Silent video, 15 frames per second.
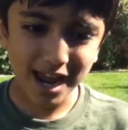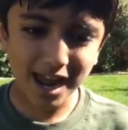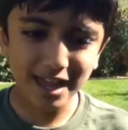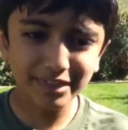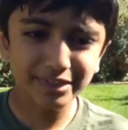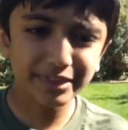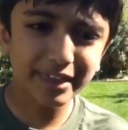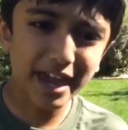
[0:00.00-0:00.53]

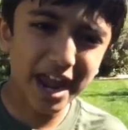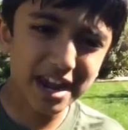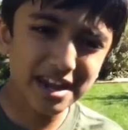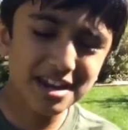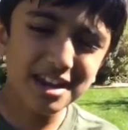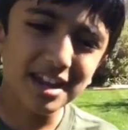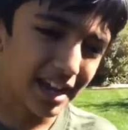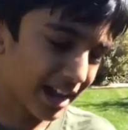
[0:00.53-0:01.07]
And then,
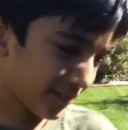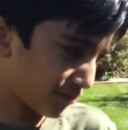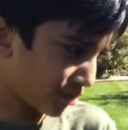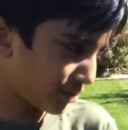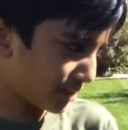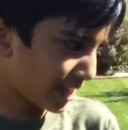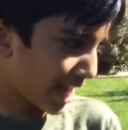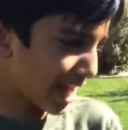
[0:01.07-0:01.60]

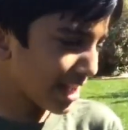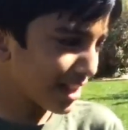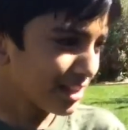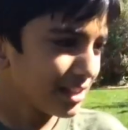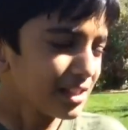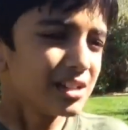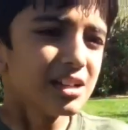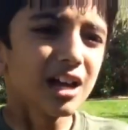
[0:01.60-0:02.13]
after that,
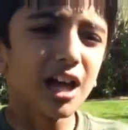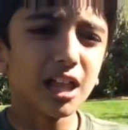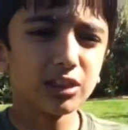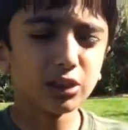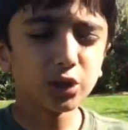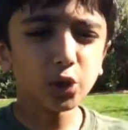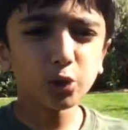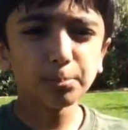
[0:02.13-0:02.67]
a
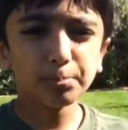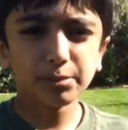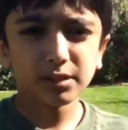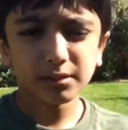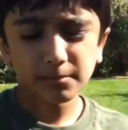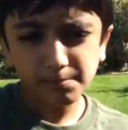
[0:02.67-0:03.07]
loop